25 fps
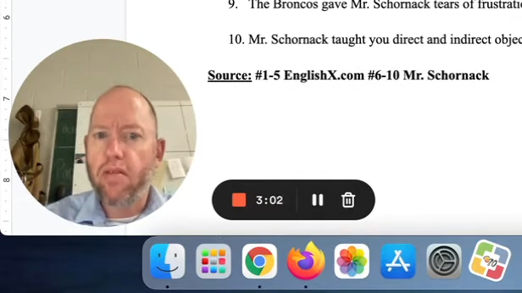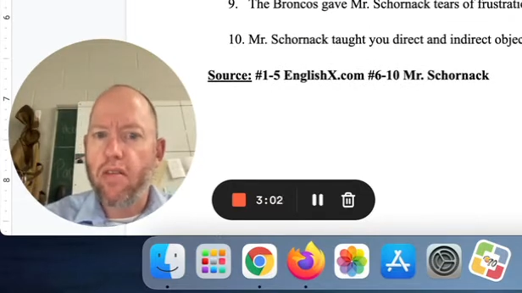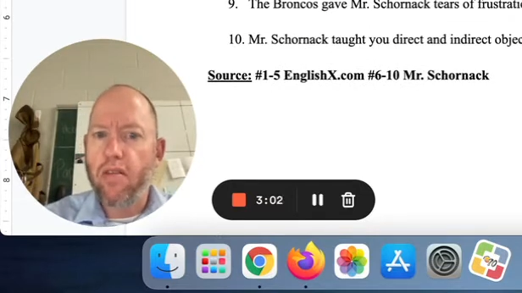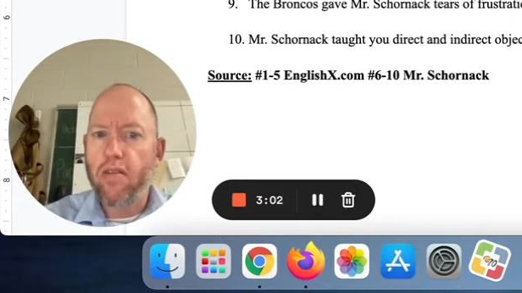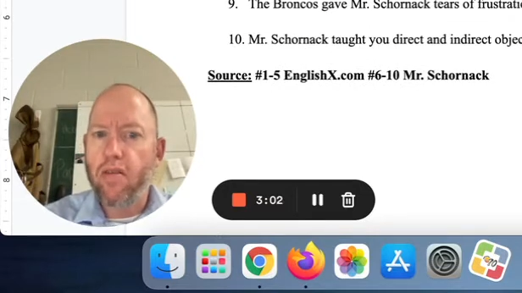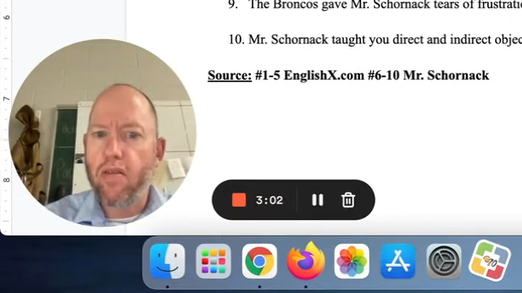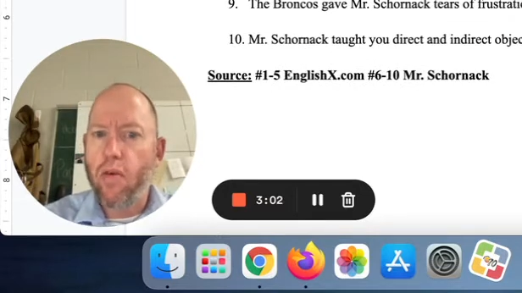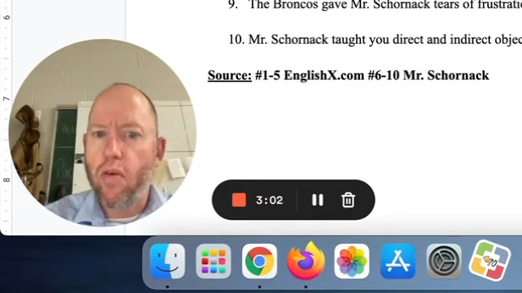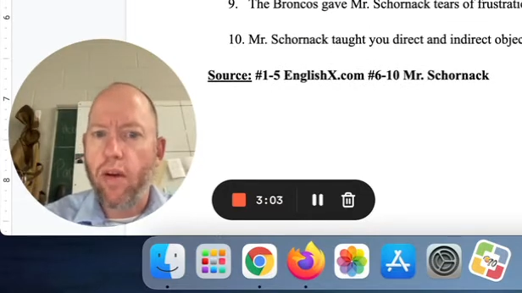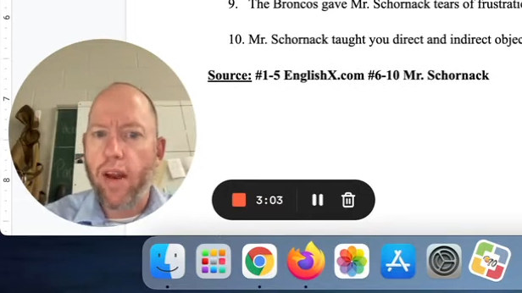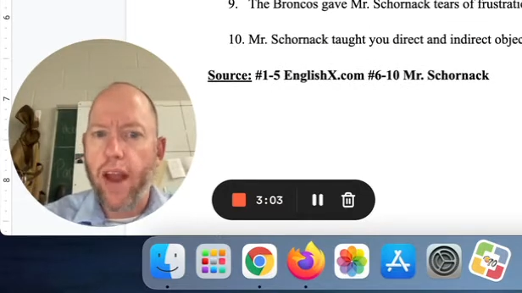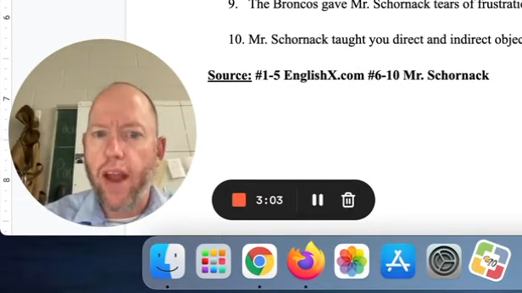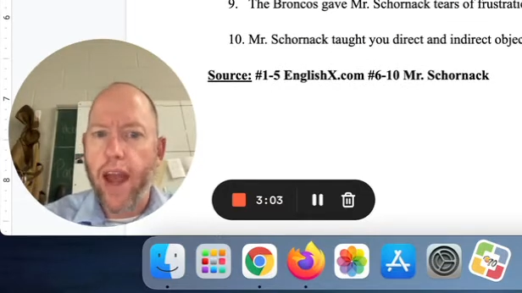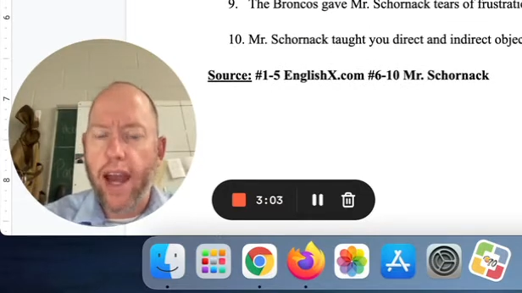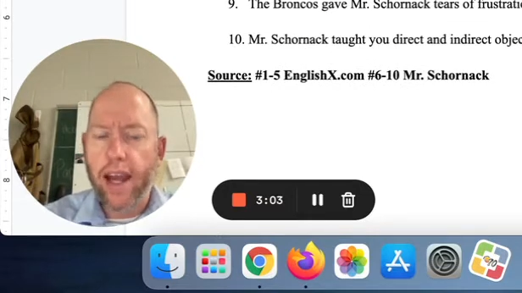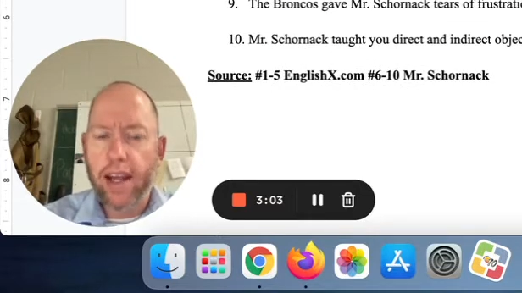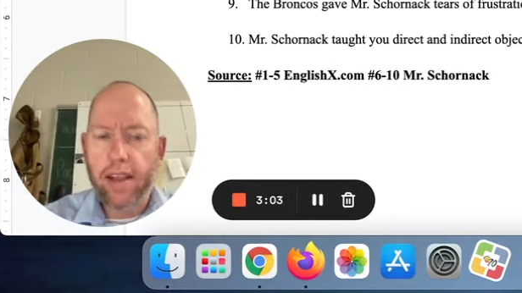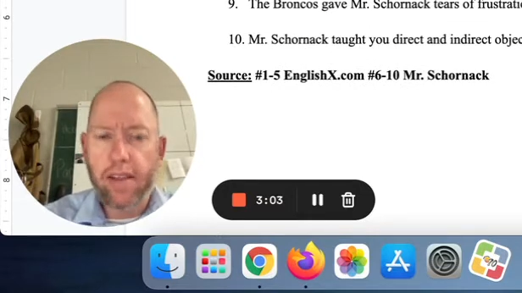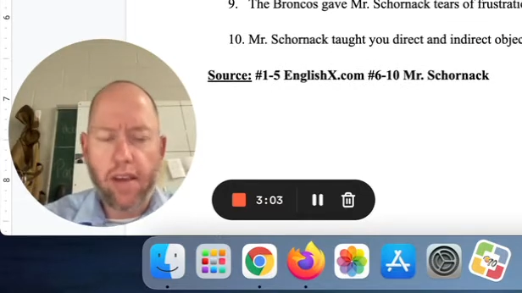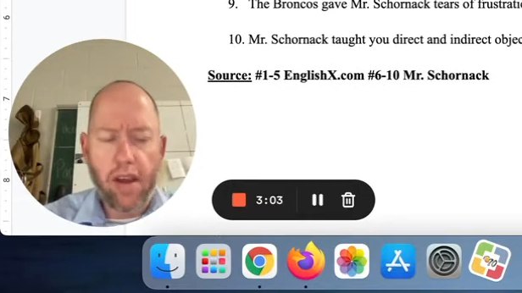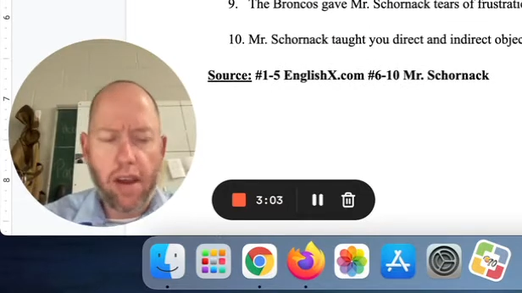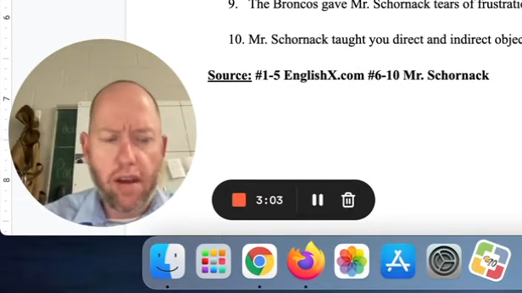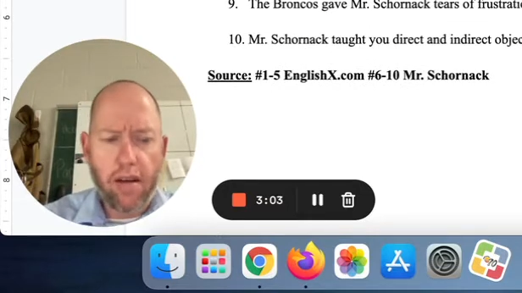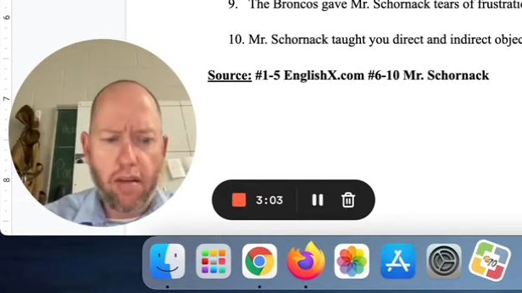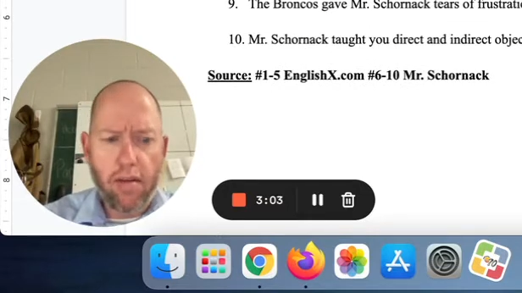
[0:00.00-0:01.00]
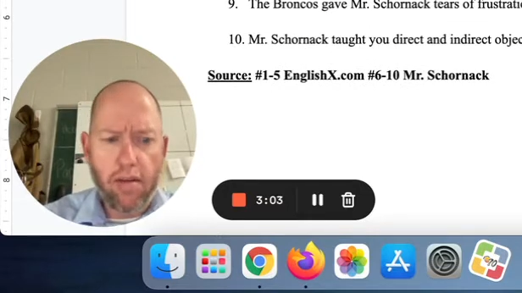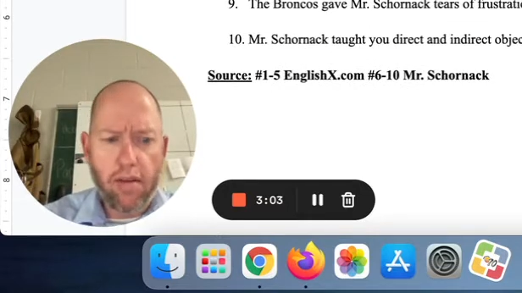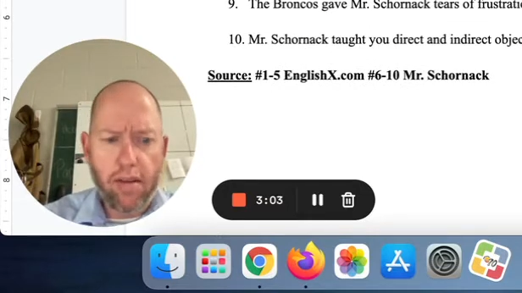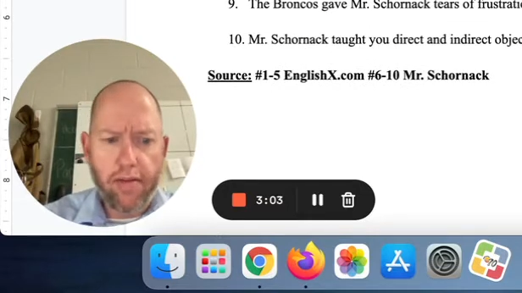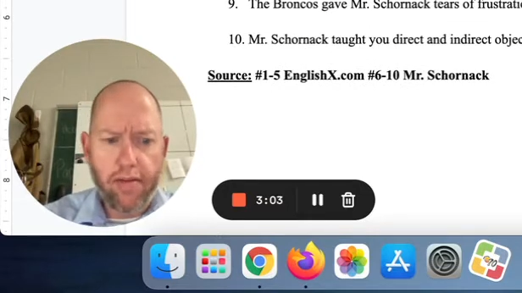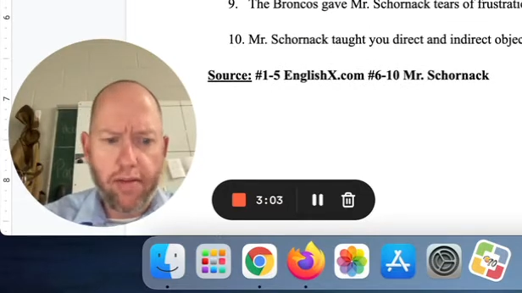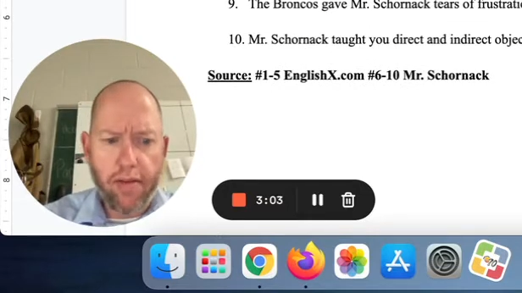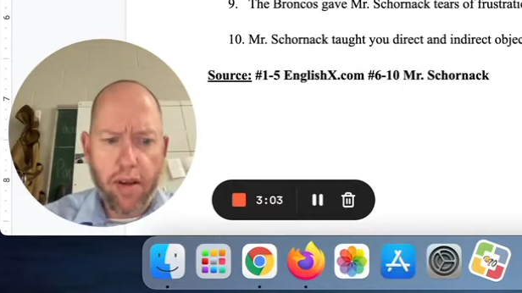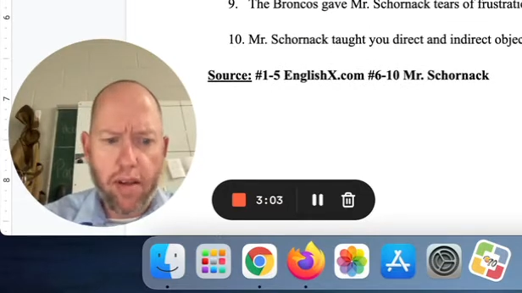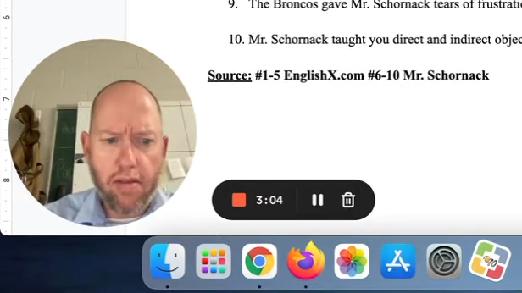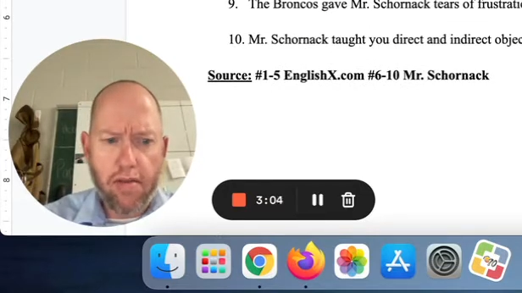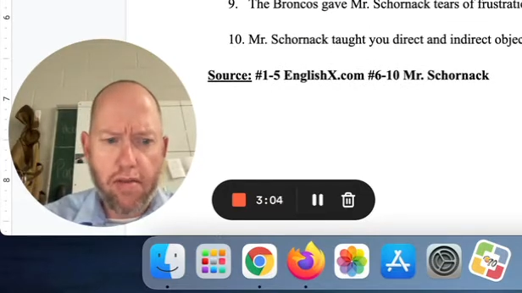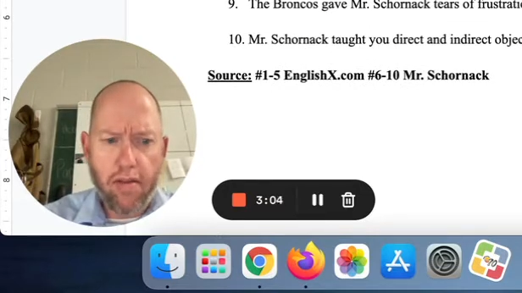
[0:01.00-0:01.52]
Shornack tears of
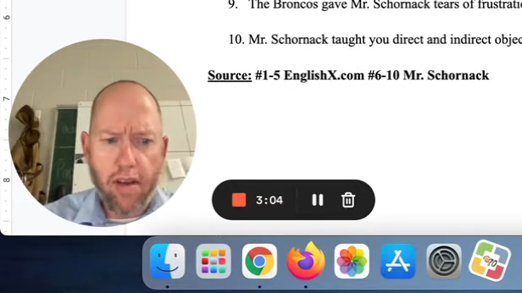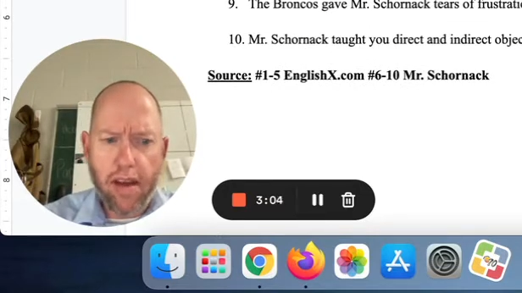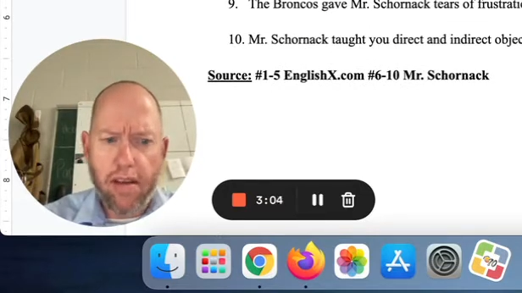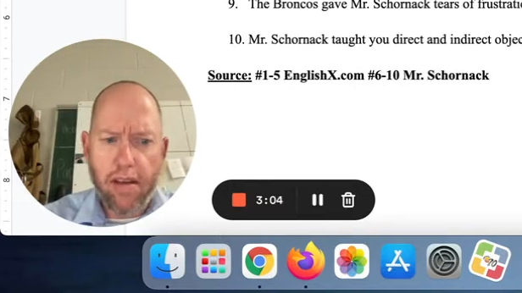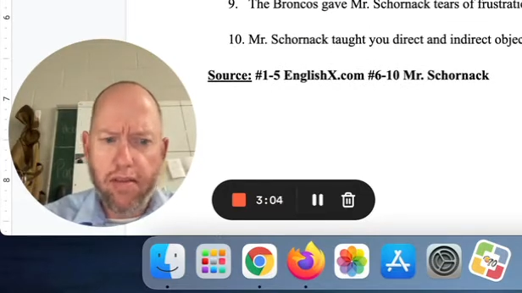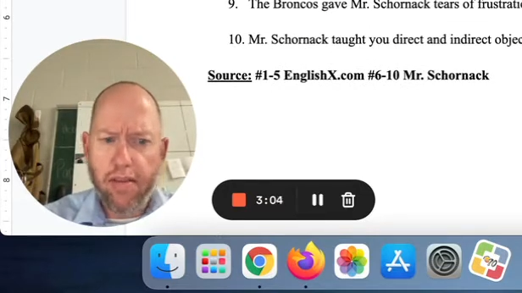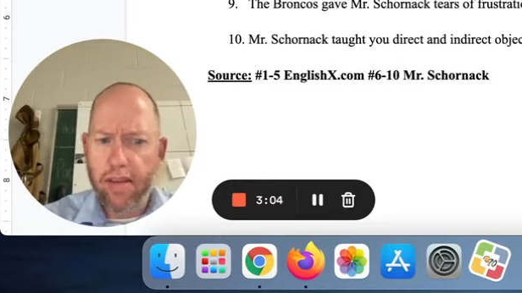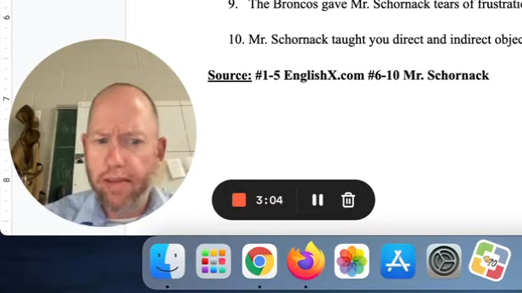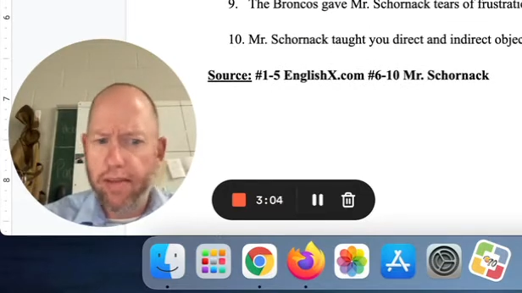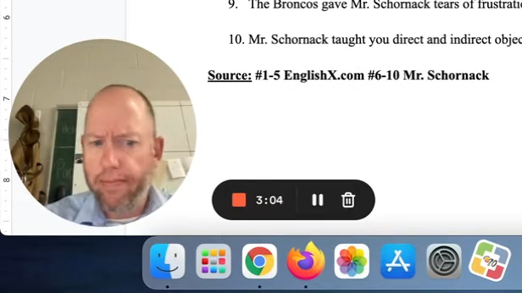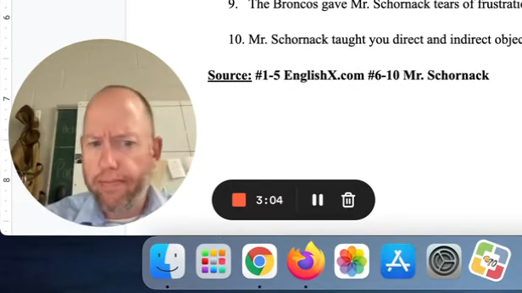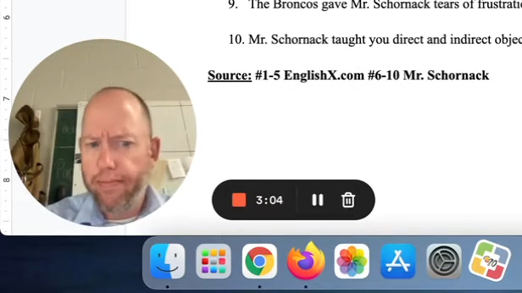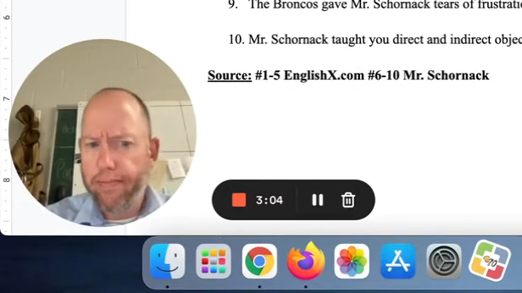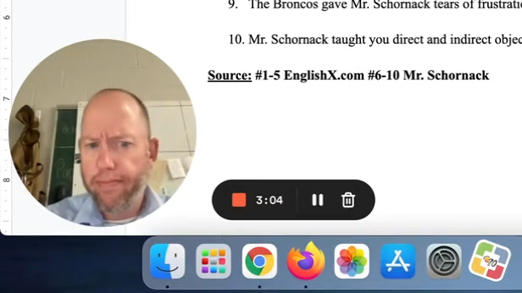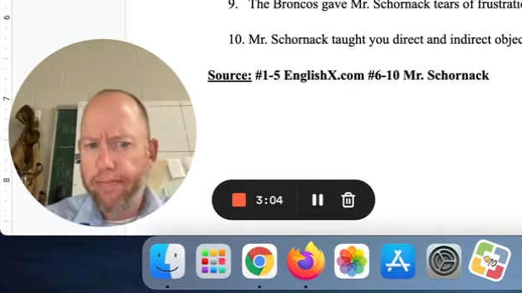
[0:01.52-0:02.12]
frustration.